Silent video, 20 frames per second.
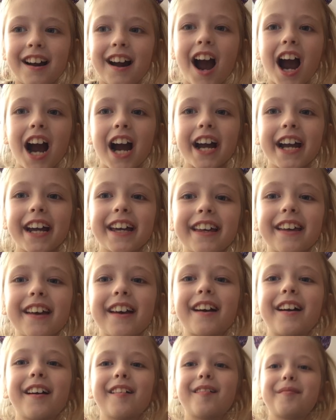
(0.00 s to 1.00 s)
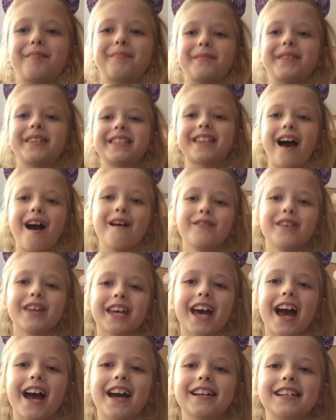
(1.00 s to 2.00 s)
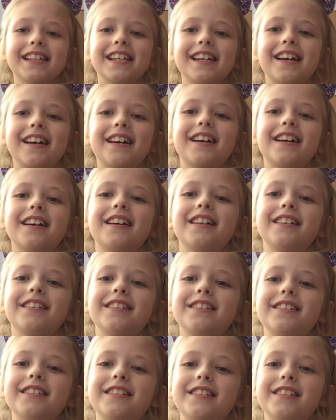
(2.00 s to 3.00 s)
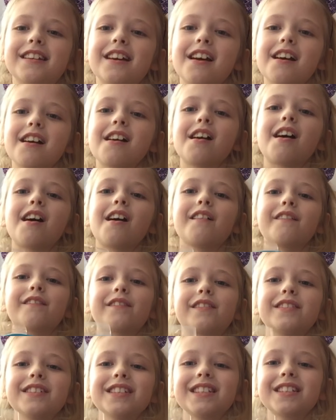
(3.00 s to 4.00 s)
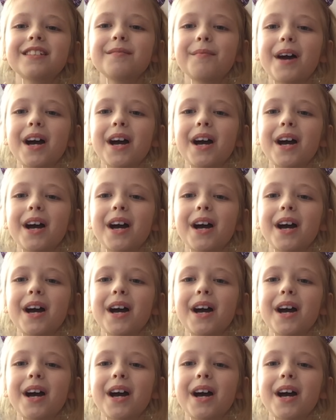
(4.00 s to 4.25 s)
Hi, it's Had the Cat here, and I've got some